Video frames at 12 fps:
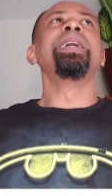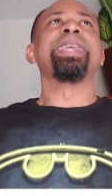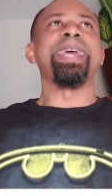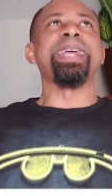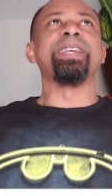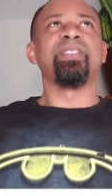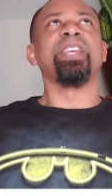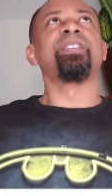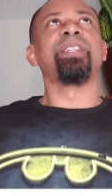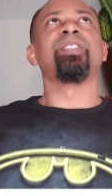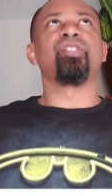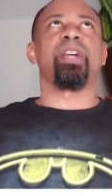can I say
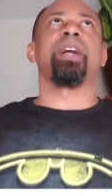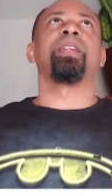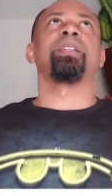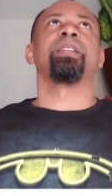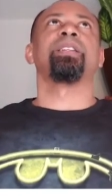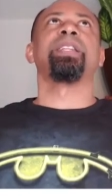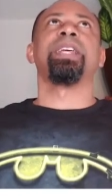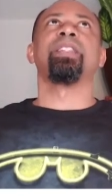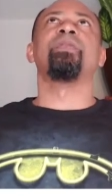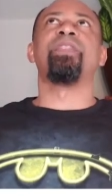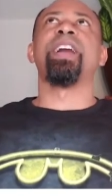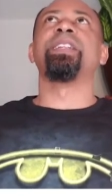to this child to let
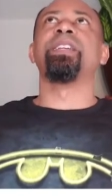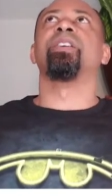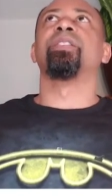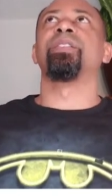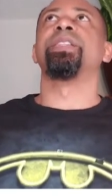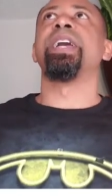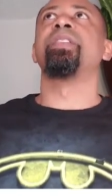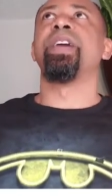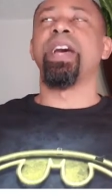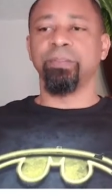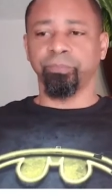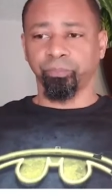them finally understand
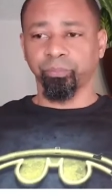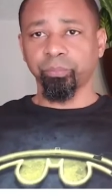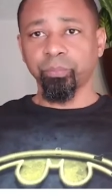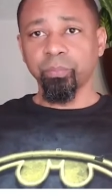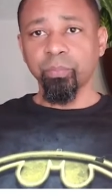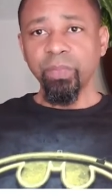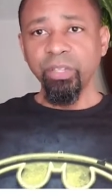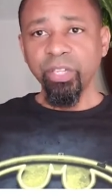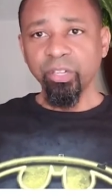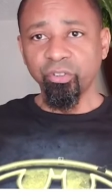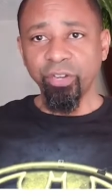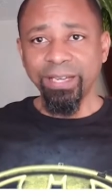that
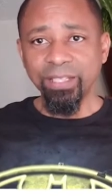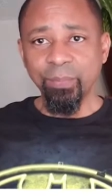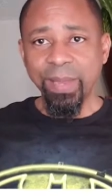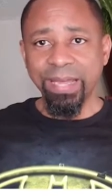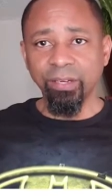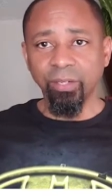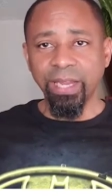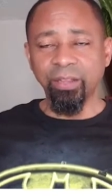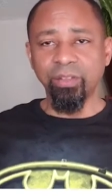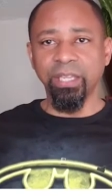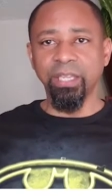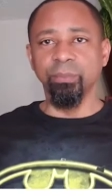their grades matter
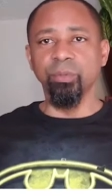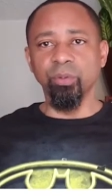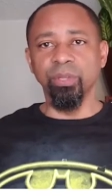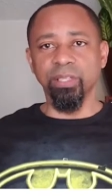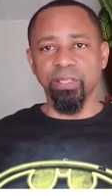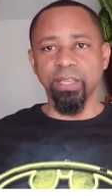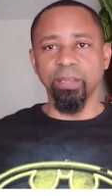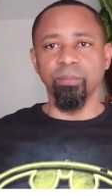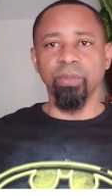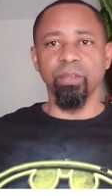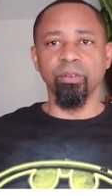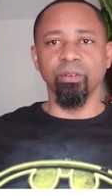and they keep doing the
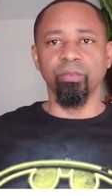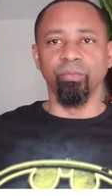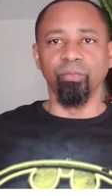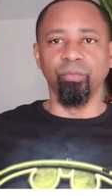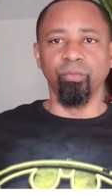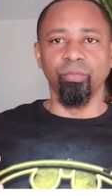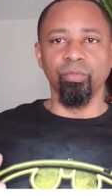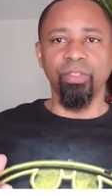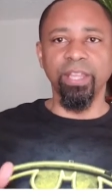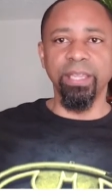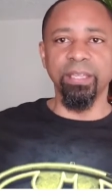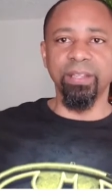same
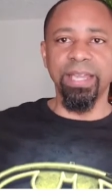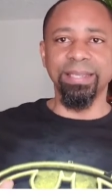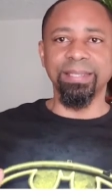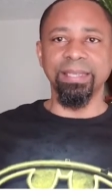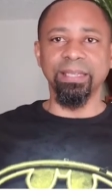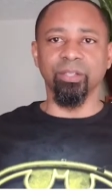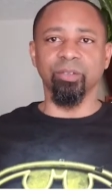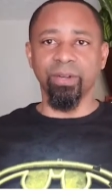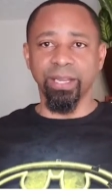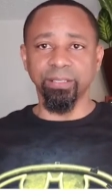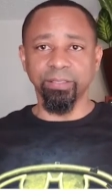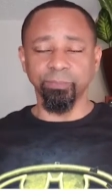thing that's
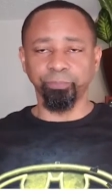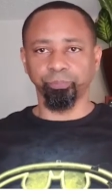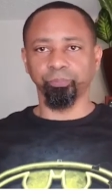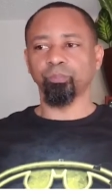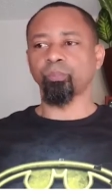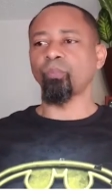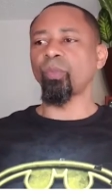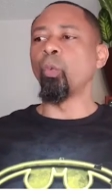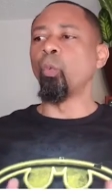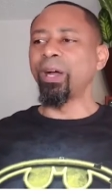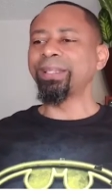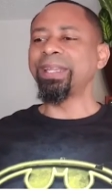incorrect?
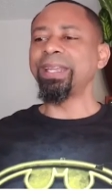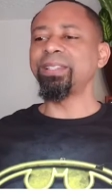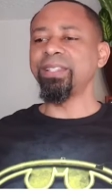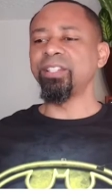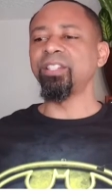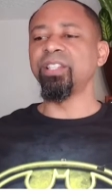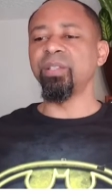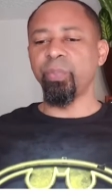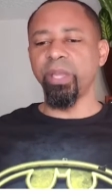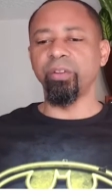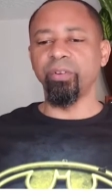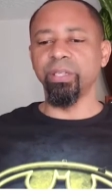What can I say to this
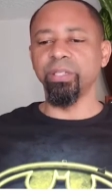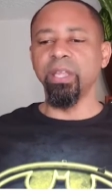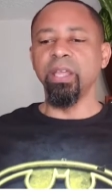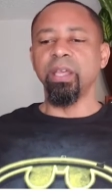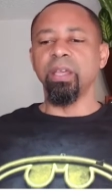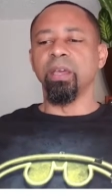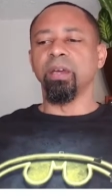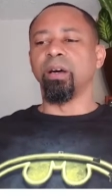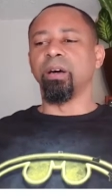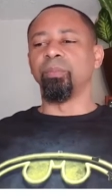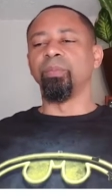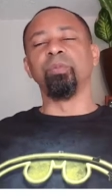parent
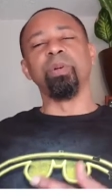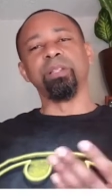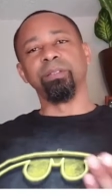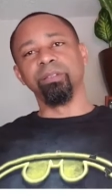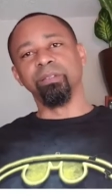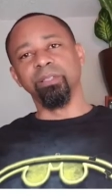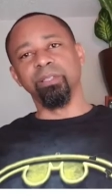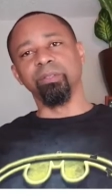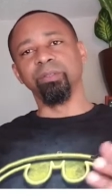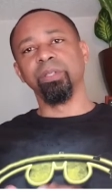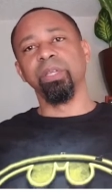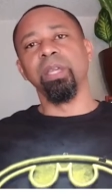um, well, you
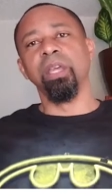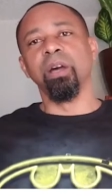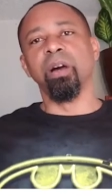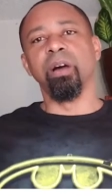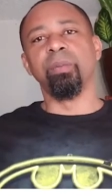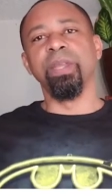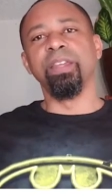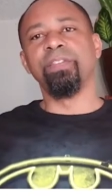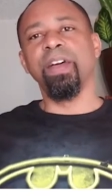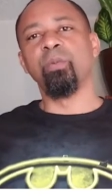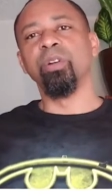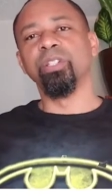know, um,
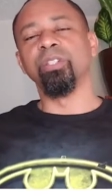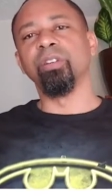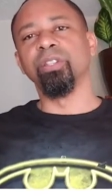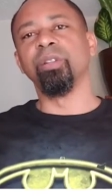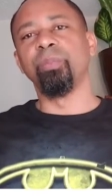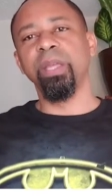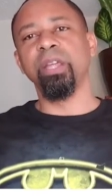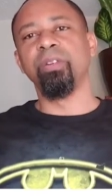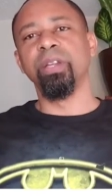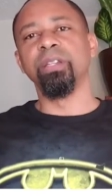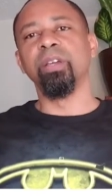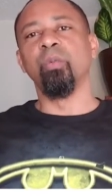if I were to talk to the
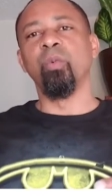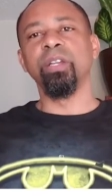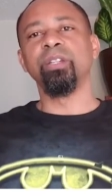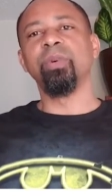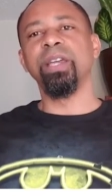parent, what